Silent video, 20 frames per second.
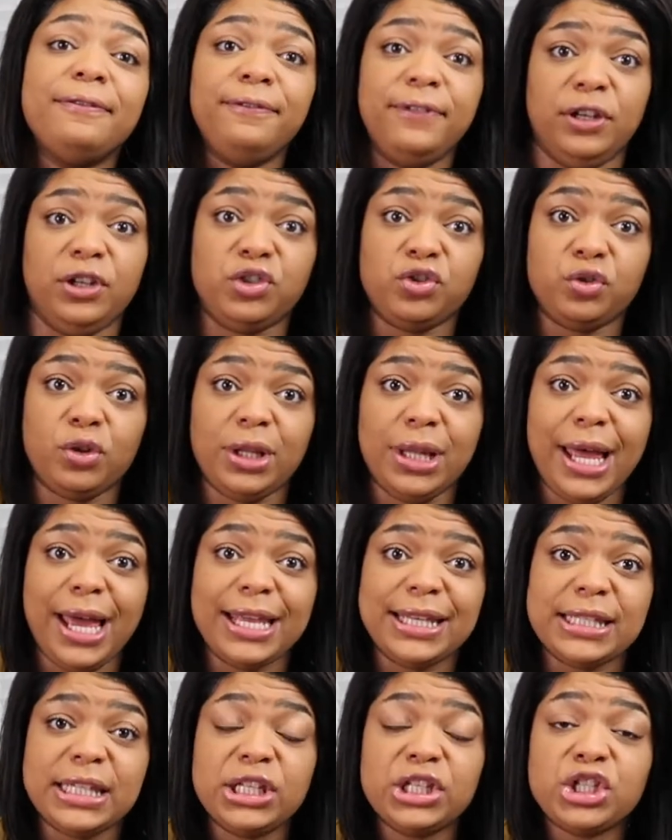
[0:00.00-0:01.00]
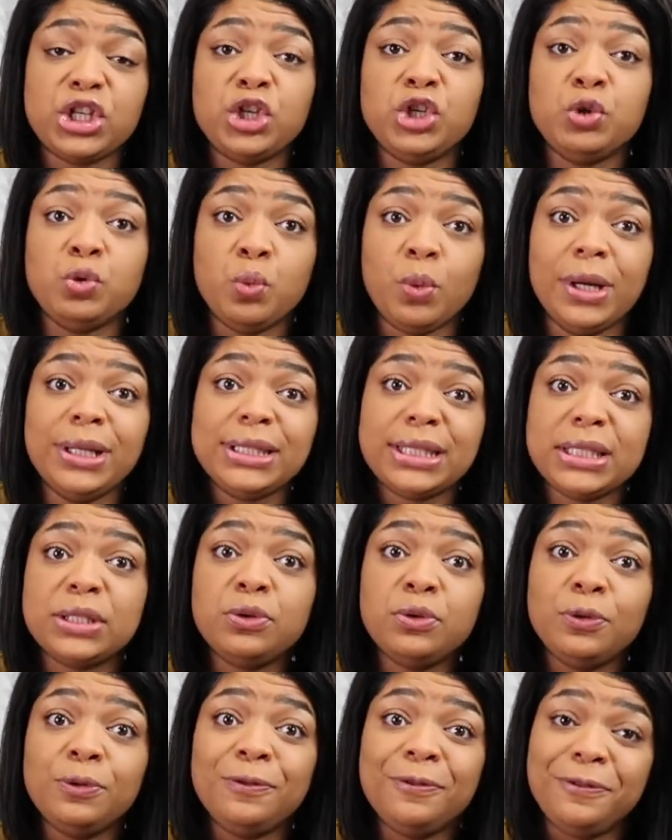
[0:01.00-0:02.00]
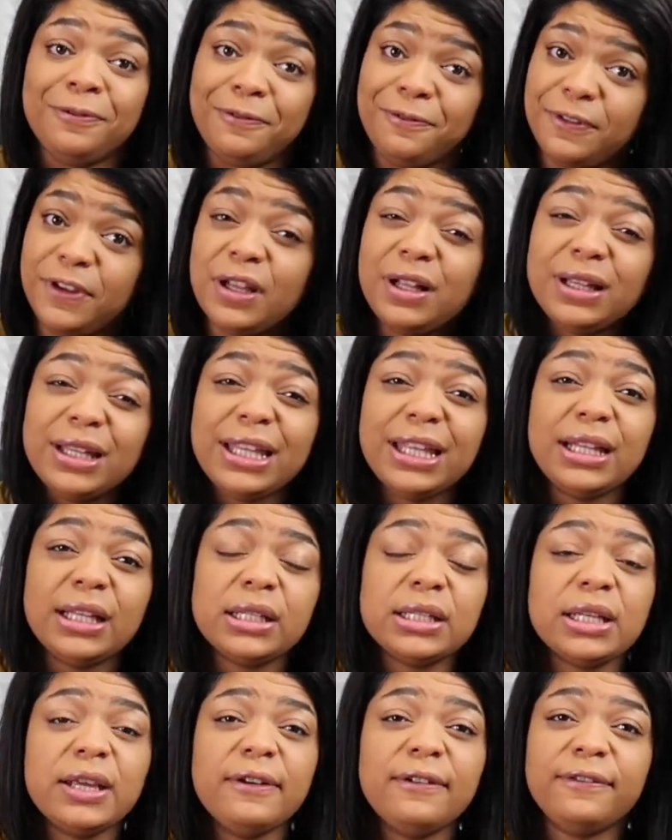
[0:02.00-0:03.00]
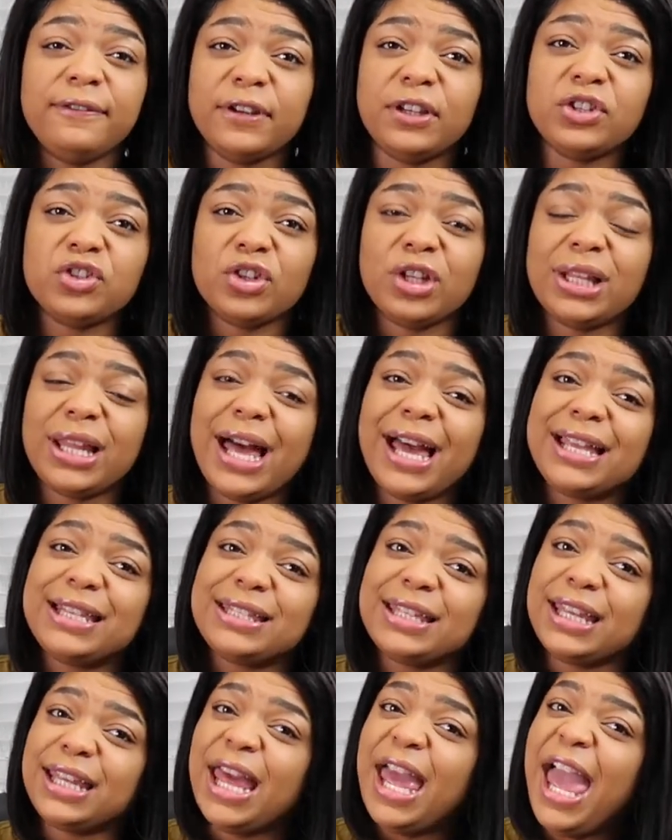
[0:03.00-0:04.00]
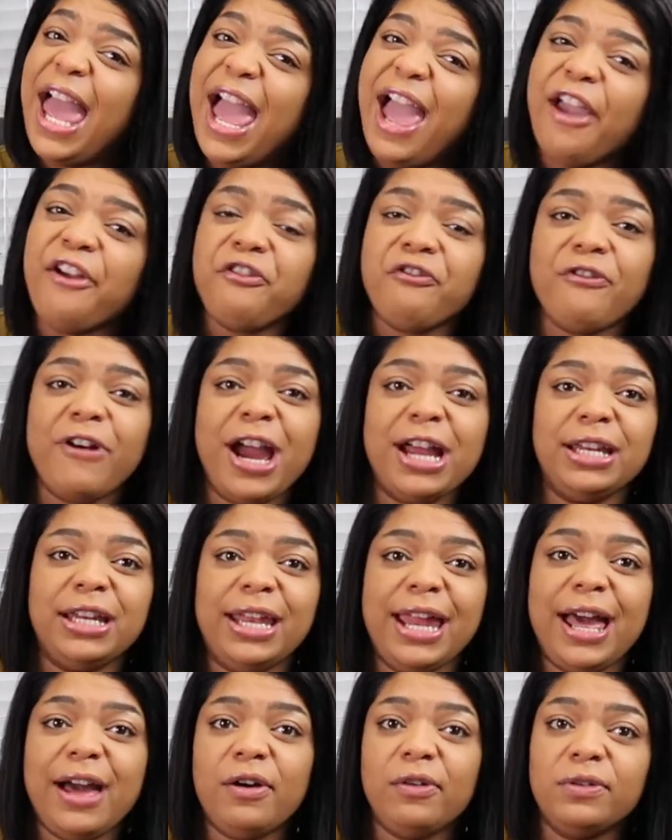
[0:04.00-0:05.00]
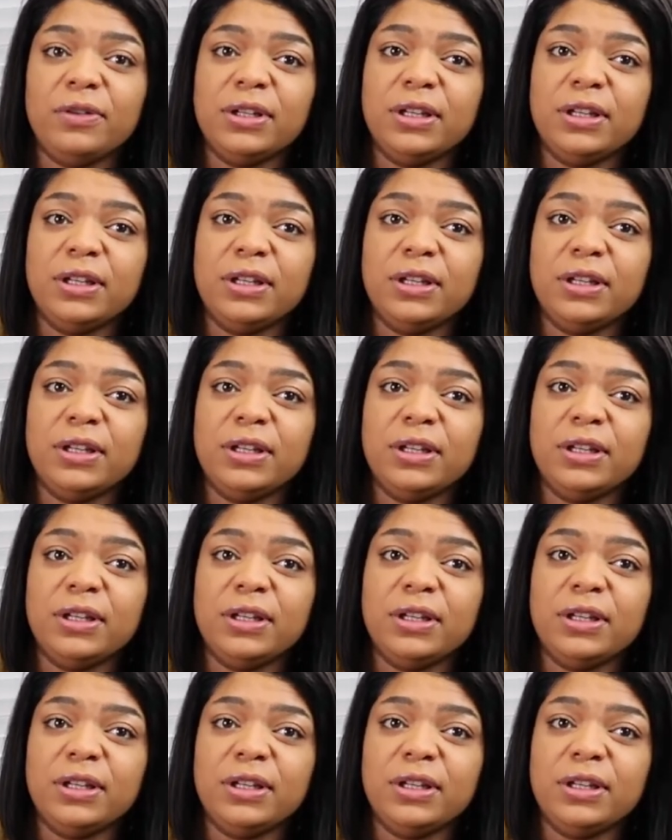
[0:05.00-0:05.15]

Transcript: visualize it. So you want to feel it, visualize it, and write it out.